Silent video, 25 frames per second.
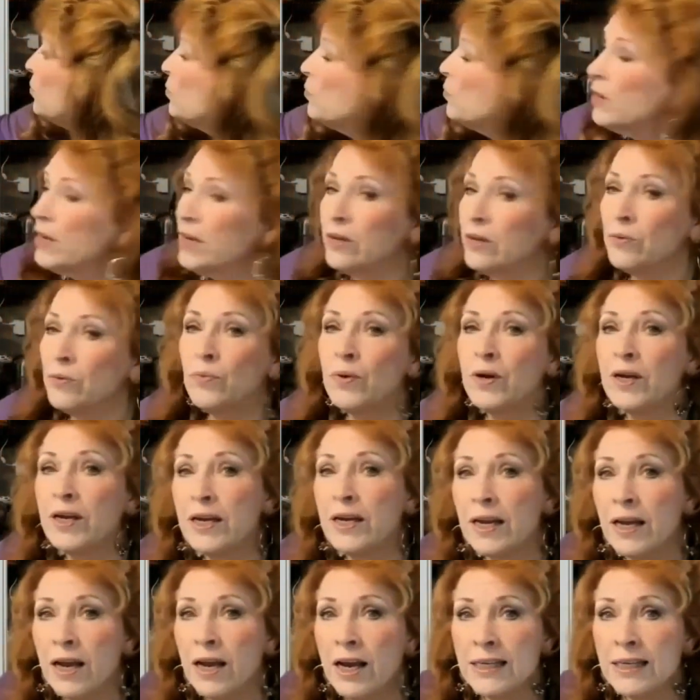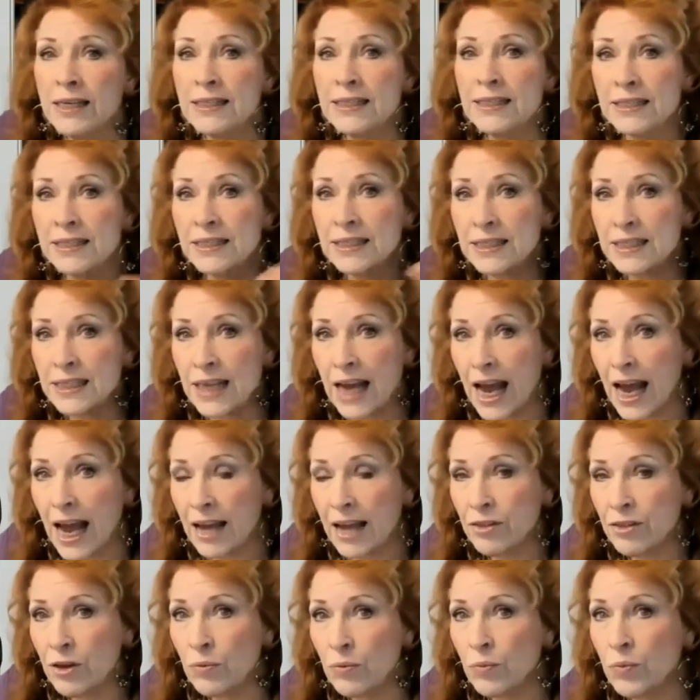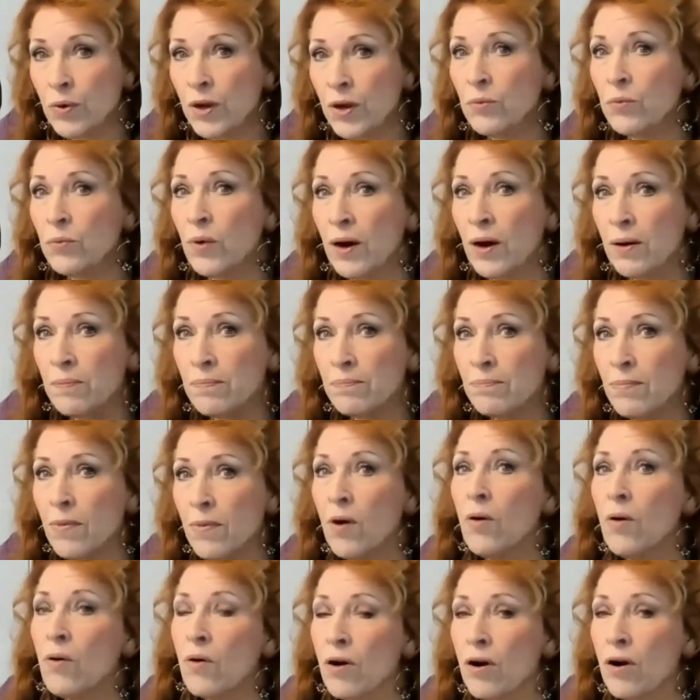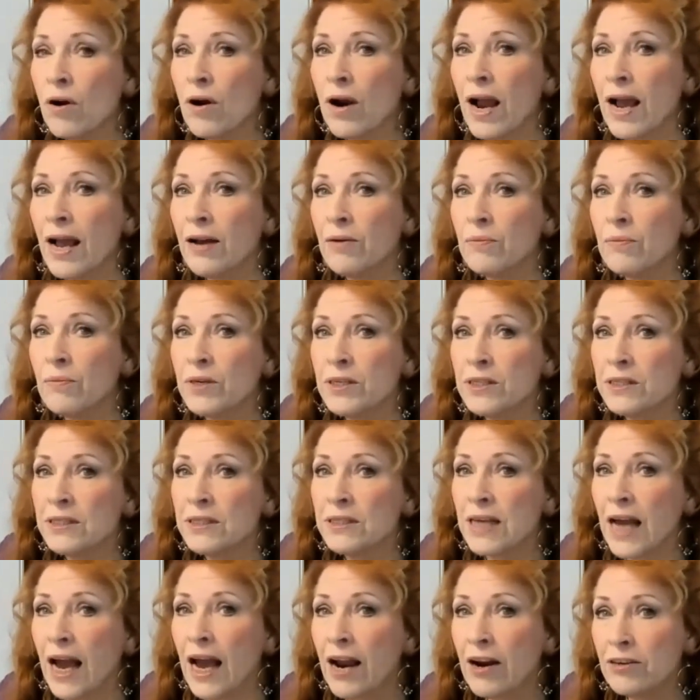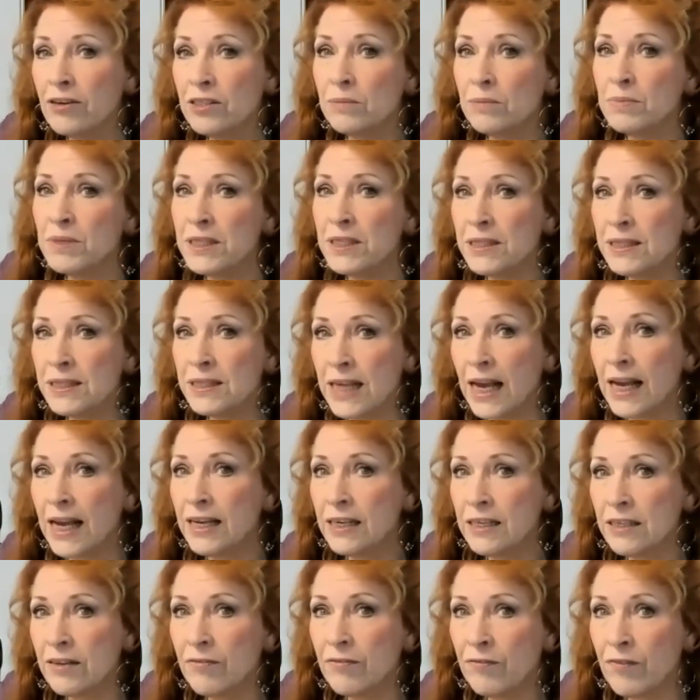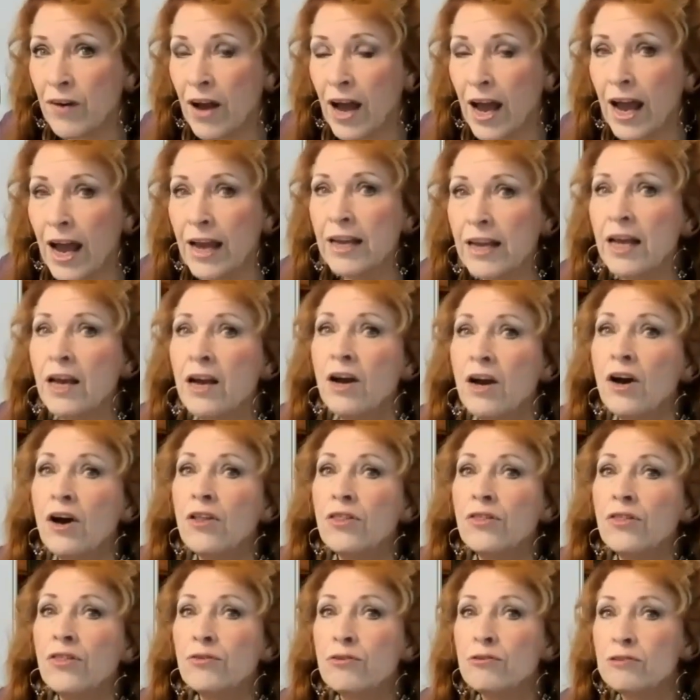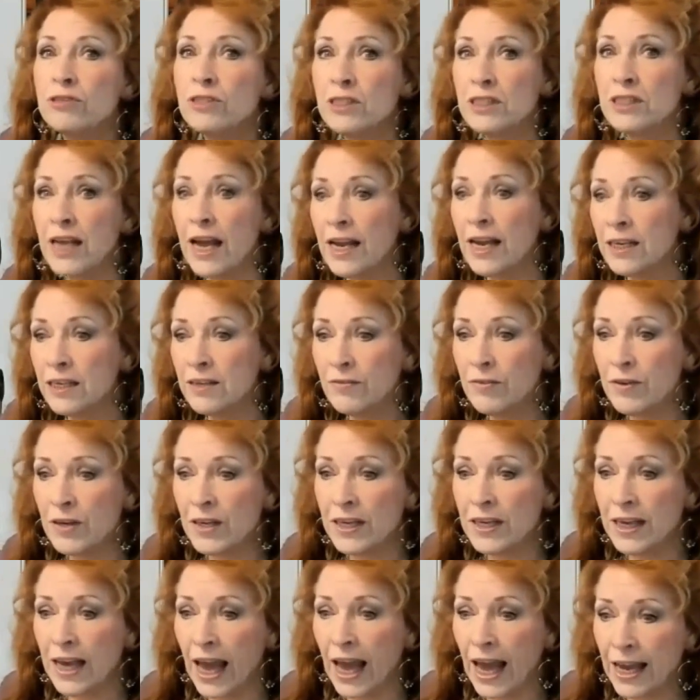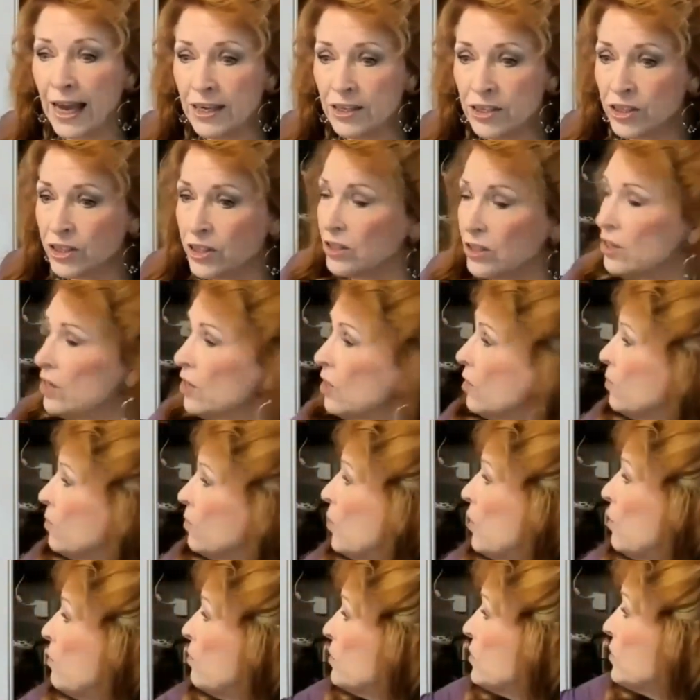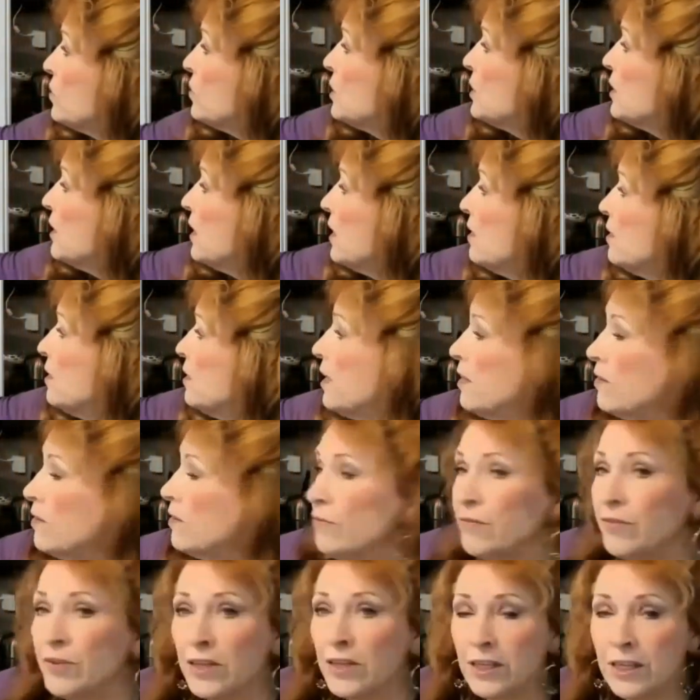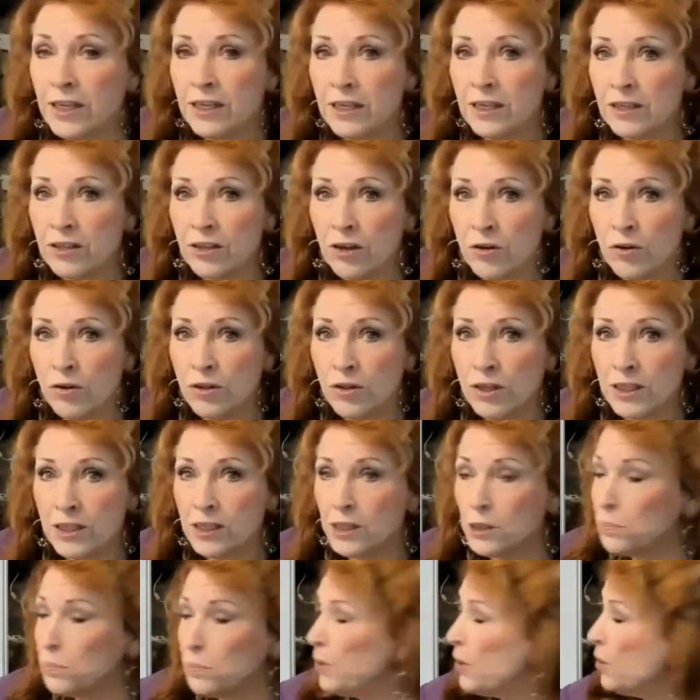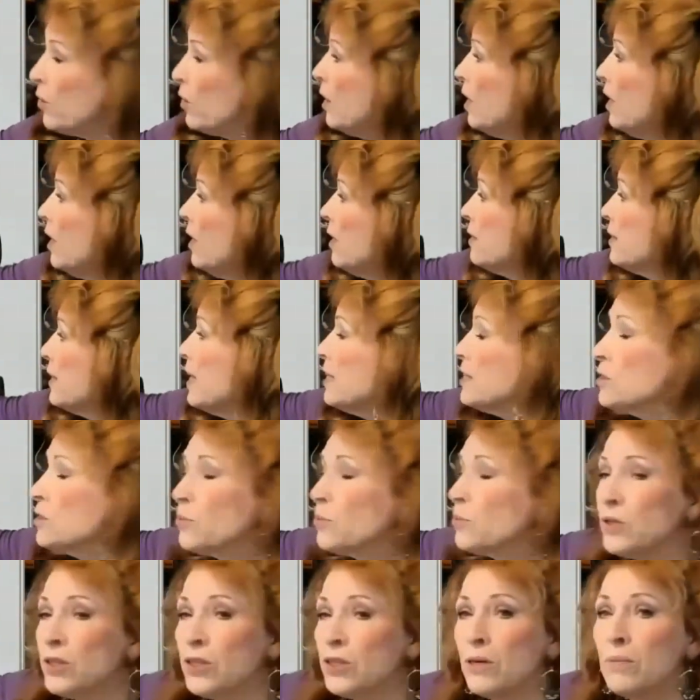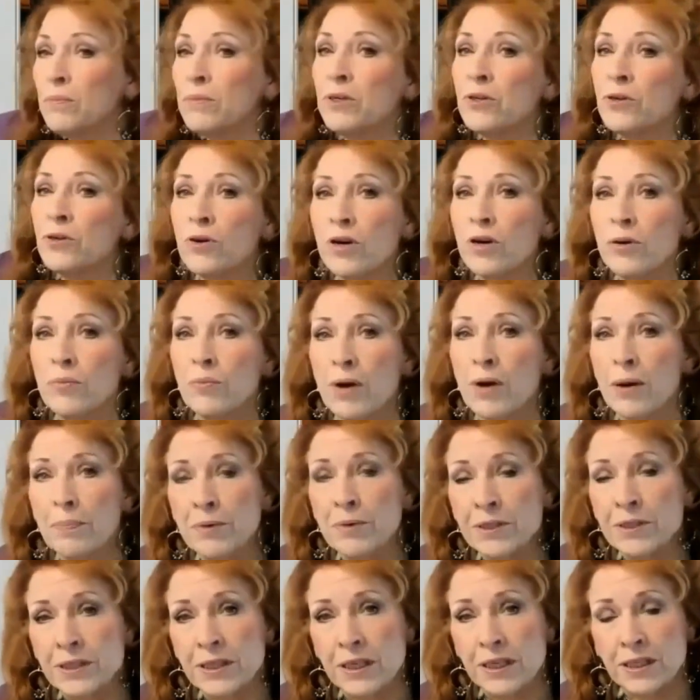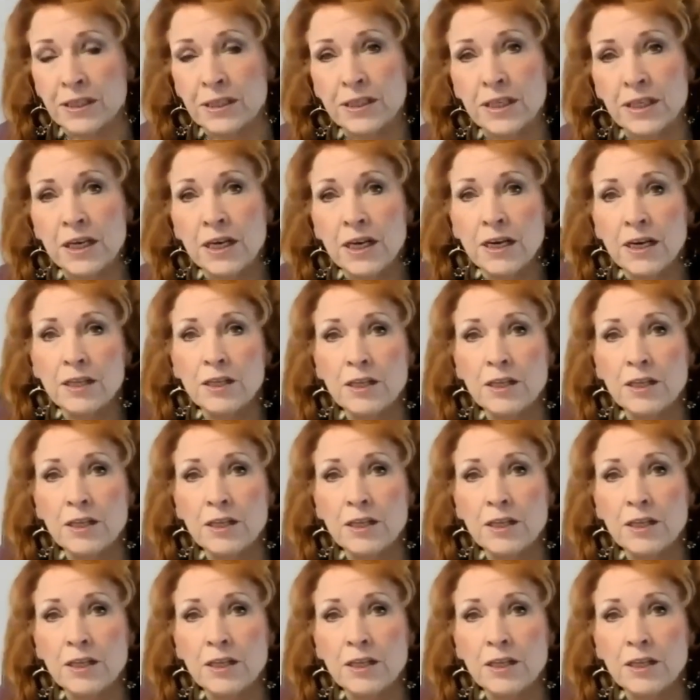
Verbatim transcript: when we decide that we want more and we desire to be sanctified, through sanctification, we will see the infilling of the Holy Spirit. That's what the menorah represents.